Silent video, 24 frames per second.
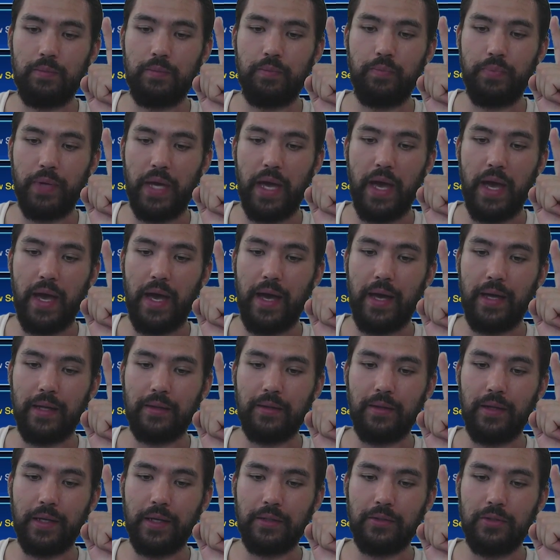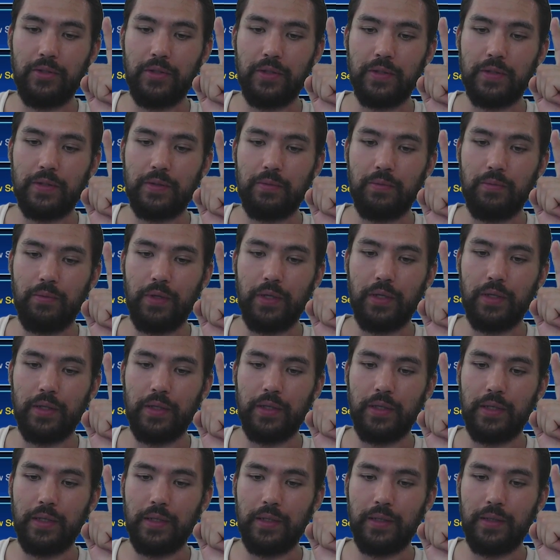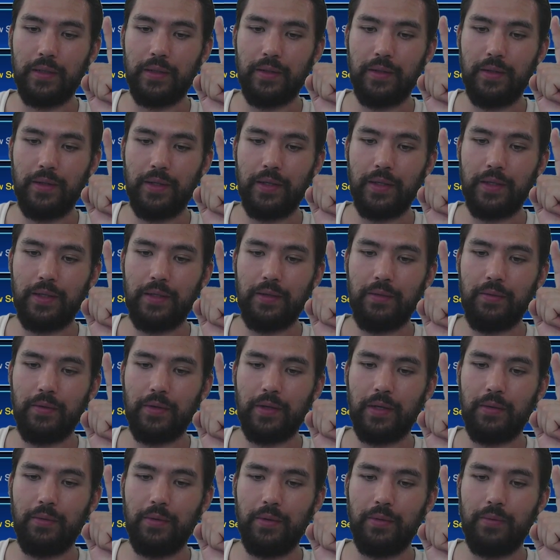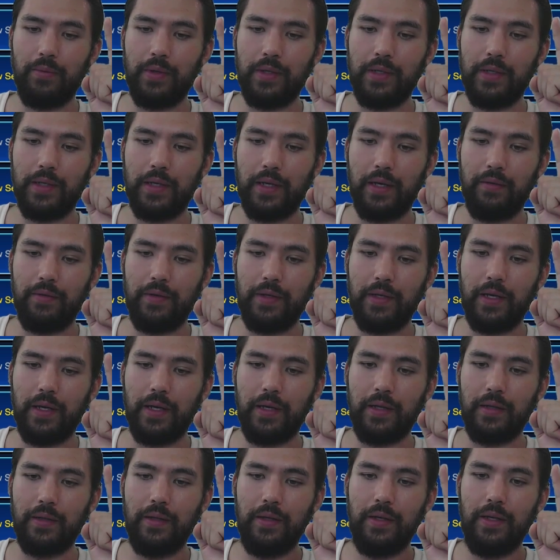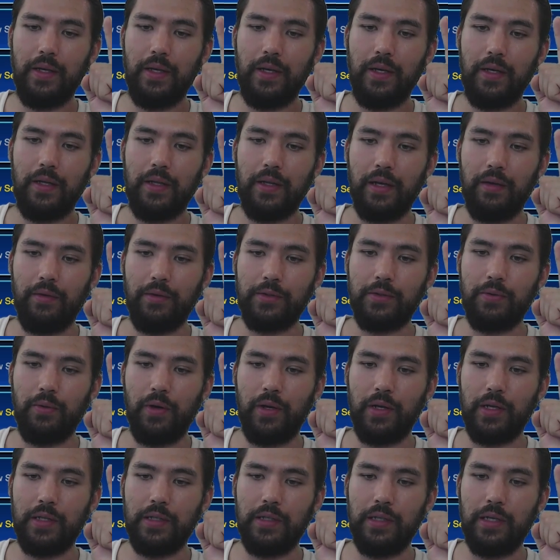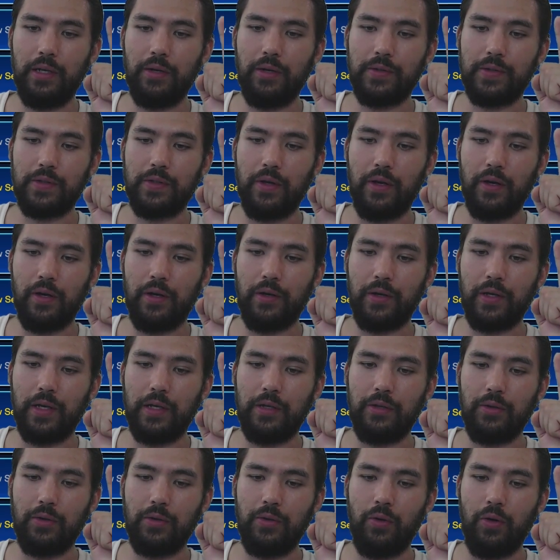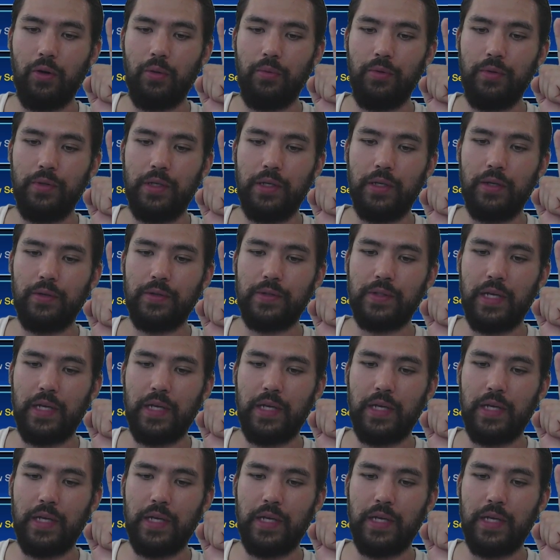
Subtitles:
bad, just really. Okay, what do you have? He had level 20 Neos Guard. Okay, your normal Neos